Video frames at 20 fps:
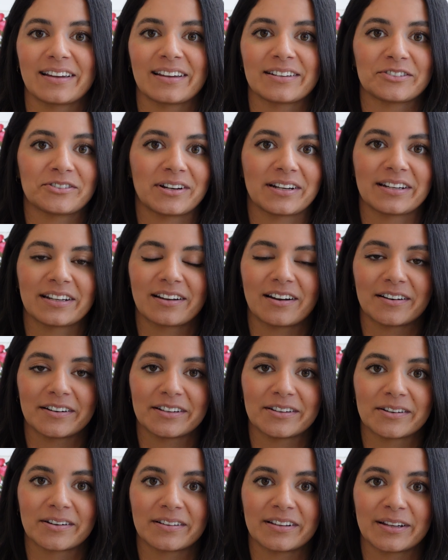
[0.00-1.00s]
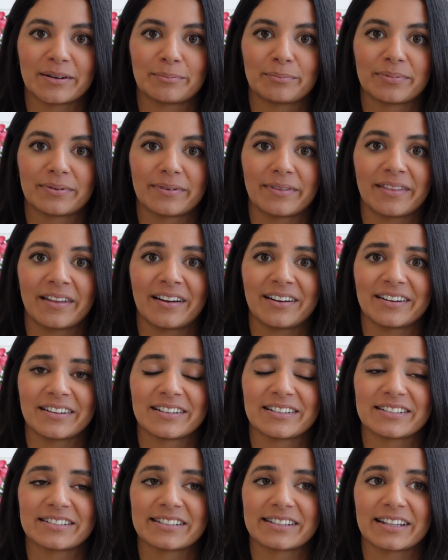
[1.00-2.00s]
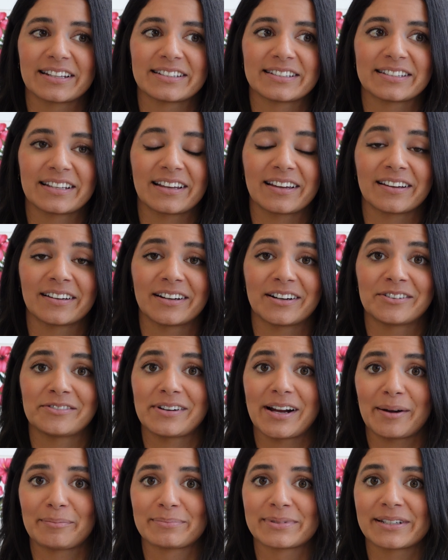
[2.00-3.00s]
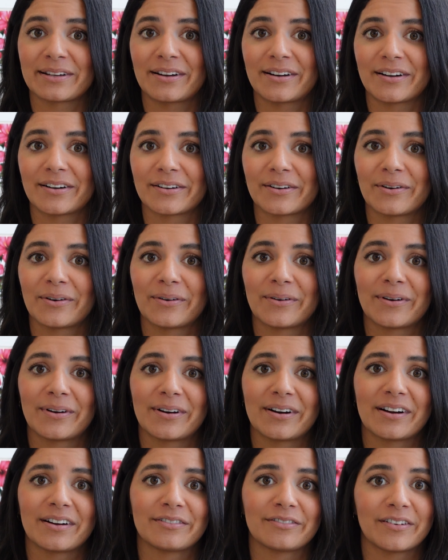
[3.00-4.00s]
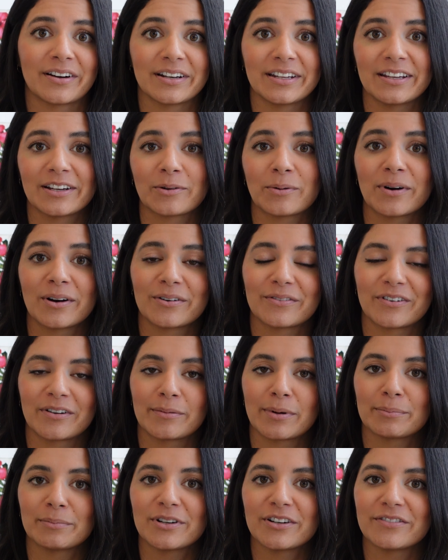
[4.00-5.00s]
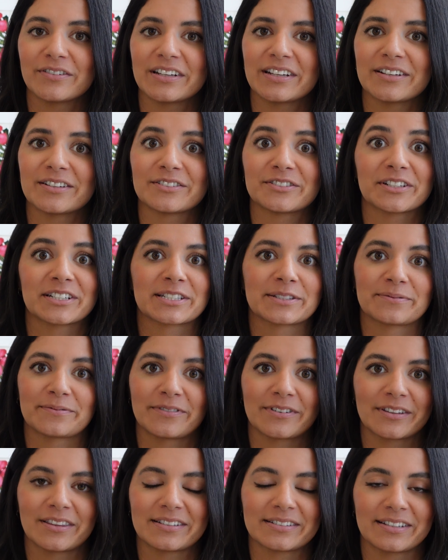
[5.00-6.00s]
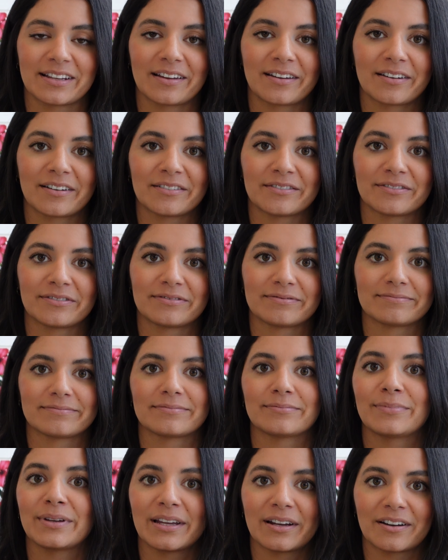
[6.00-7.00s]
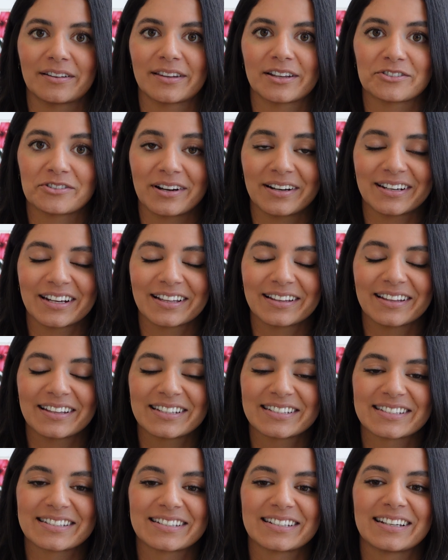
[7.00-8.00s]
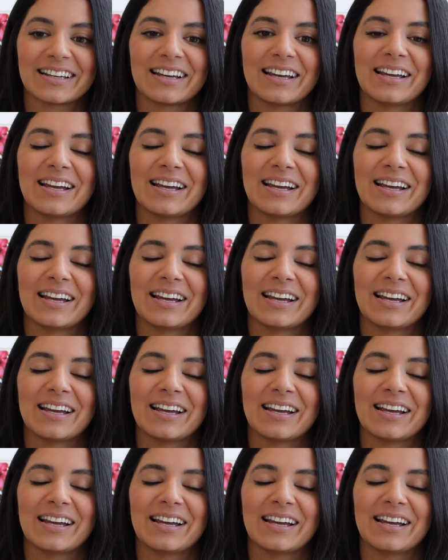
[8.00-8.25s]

a trending audio clip that is, let's say, a rap song or a funny quote from a movie just for the sake of being on the trending list.